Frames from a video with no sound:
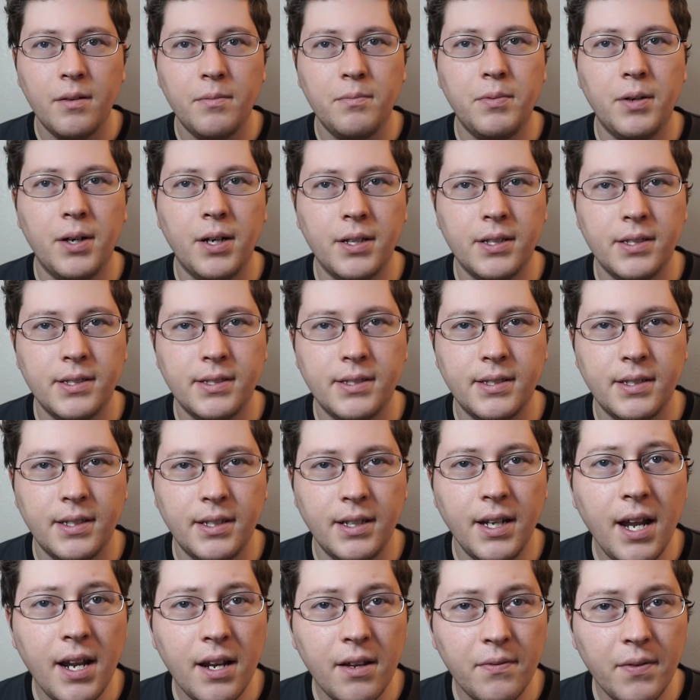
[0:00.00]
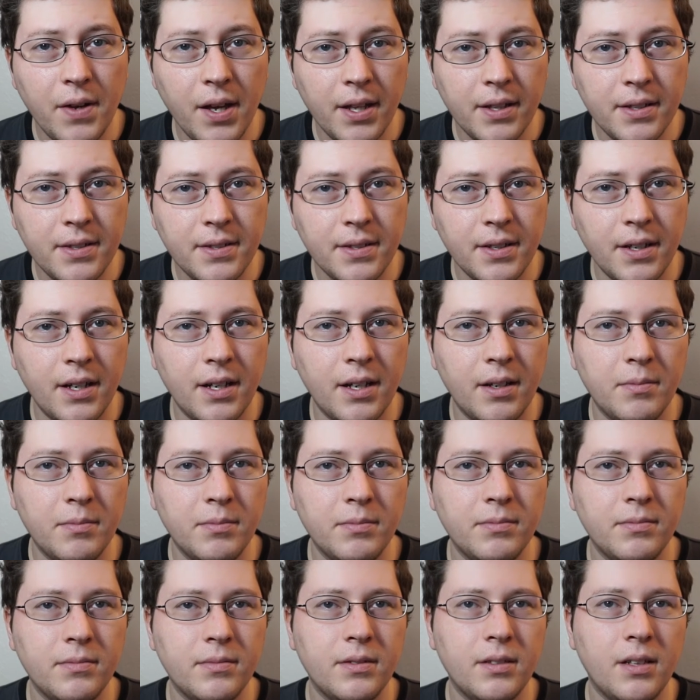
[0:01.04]
But uh, in any event,
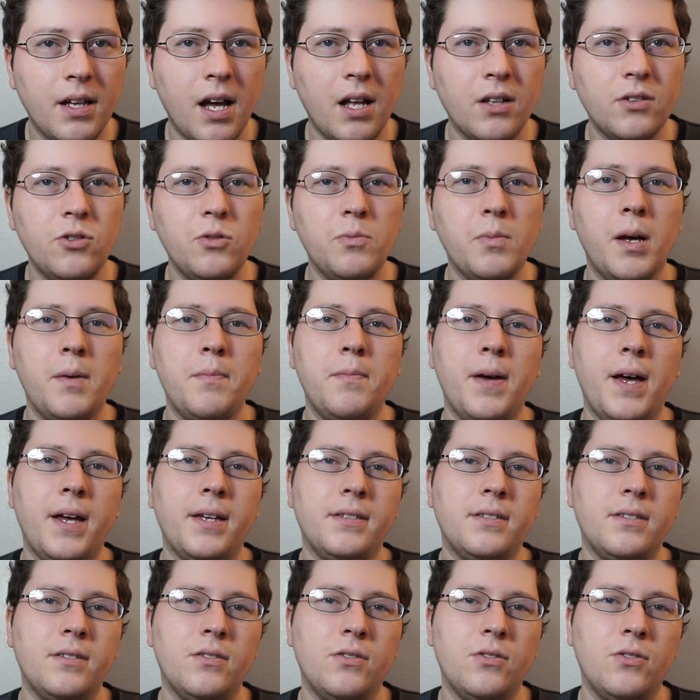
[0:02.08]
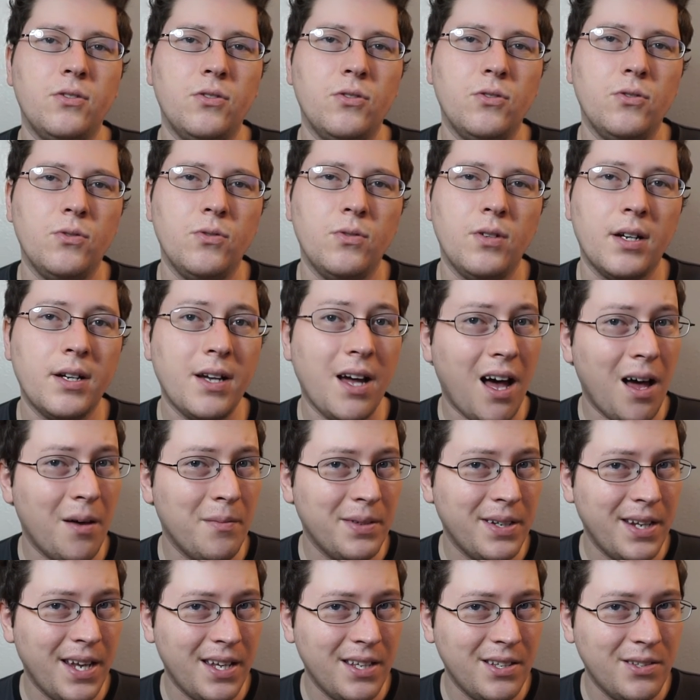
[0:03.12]
um, I'll do my best to
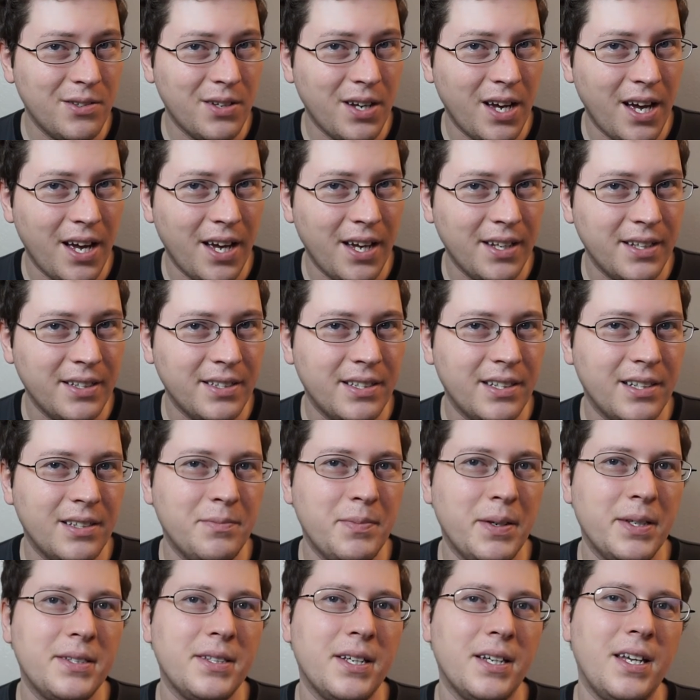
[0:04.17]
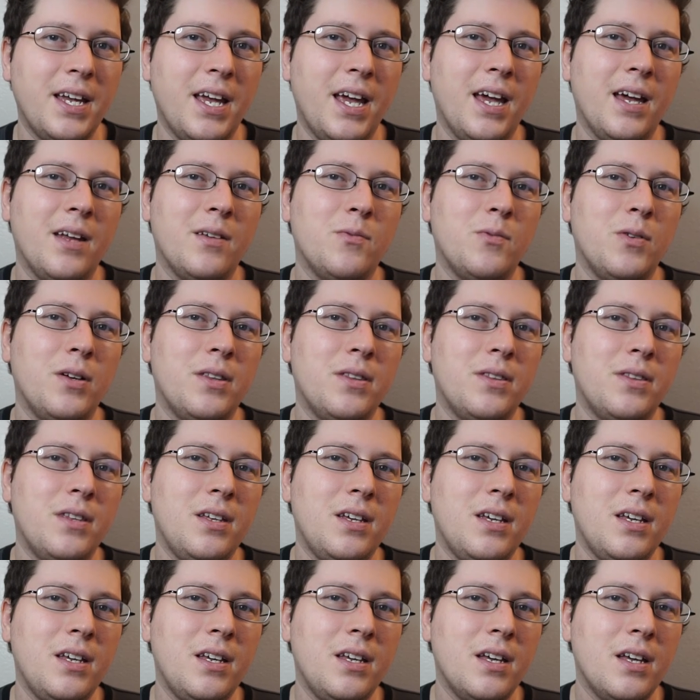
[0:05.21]
accommodate you guys as best I can with
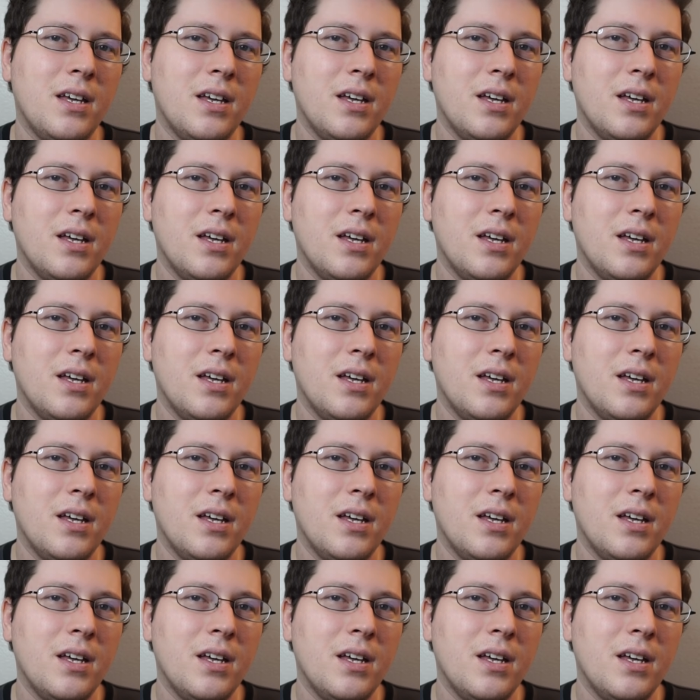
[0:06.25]
the